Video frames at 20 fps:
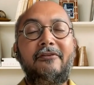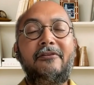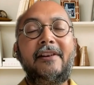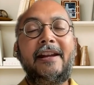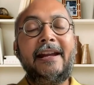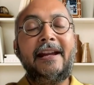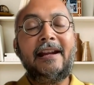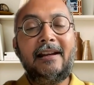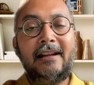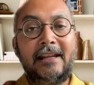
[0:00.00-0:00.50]

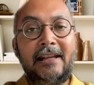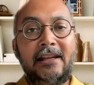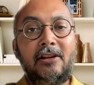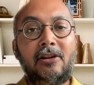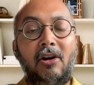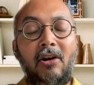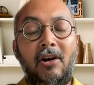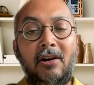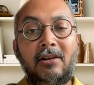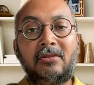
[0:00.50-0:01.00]

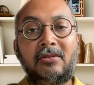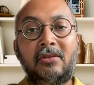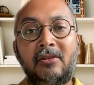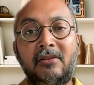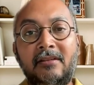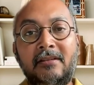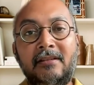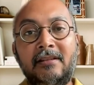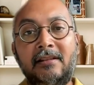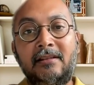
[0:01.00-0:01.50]
fairly
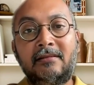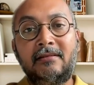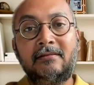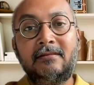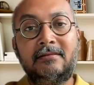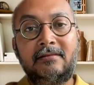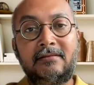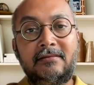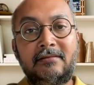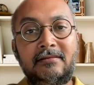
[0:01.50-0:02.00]

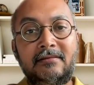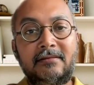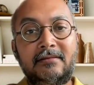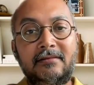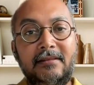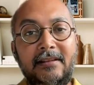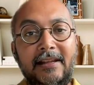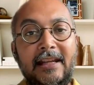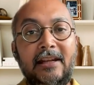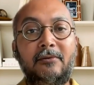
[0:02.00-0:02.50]
orthogonal
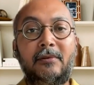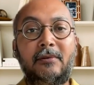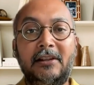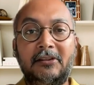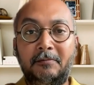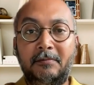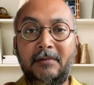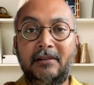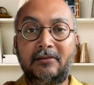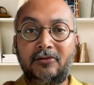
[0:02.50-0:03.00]

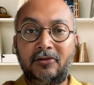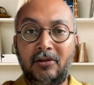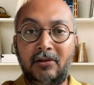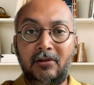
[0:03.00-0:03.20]
investments.